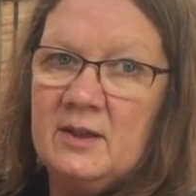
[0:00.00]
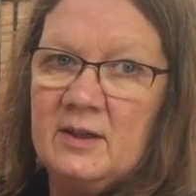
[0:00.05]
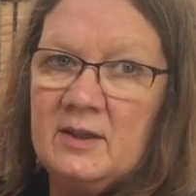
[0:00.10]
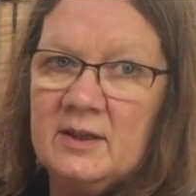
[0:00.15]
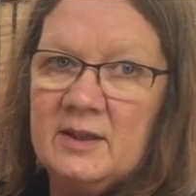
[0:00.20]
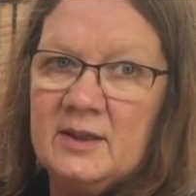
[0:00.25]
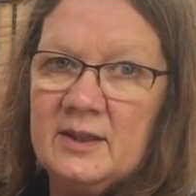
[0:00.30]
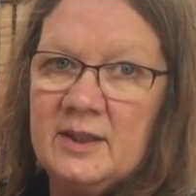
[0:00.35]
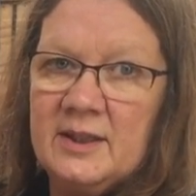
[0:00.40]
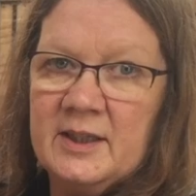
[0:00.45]
a
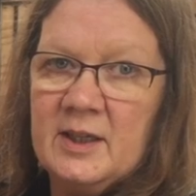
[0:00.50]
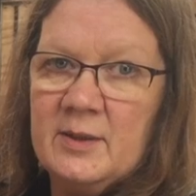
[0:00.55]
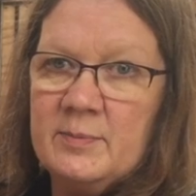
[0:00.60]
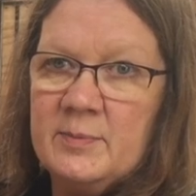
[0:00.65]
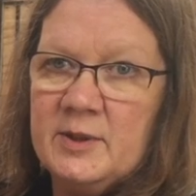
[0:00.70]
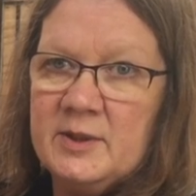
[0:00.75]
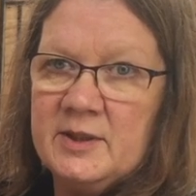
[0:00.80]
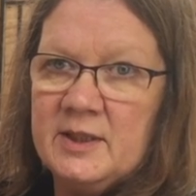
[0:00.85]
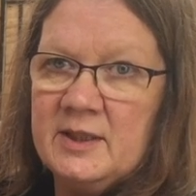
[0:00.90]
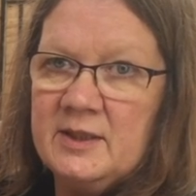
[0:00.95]
hind leg
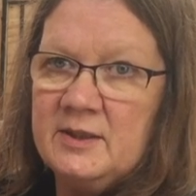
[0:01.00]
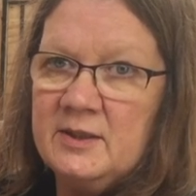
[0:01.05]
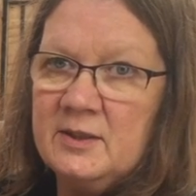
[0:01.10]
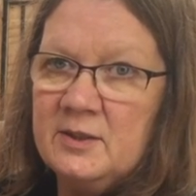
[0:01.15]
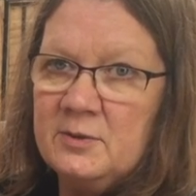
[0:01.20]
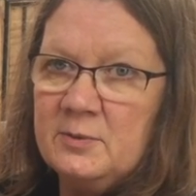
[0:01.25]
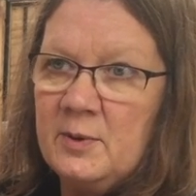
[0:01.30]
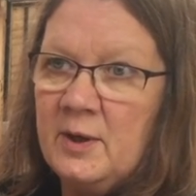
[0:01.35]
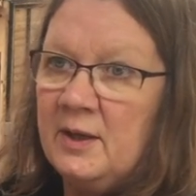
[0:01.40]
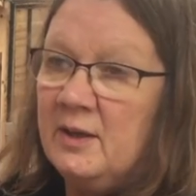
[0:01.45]

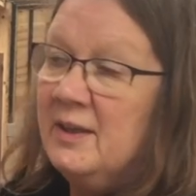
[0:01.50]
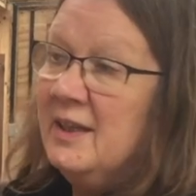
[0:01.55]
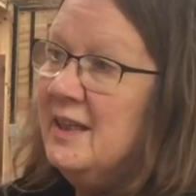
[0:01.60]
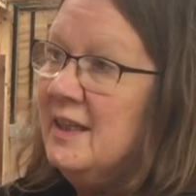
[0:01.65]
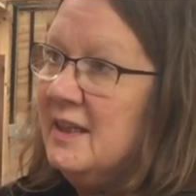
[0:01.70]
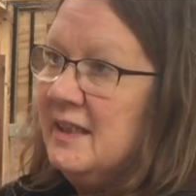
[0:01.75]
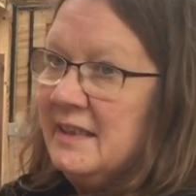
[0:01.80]
amputated as well.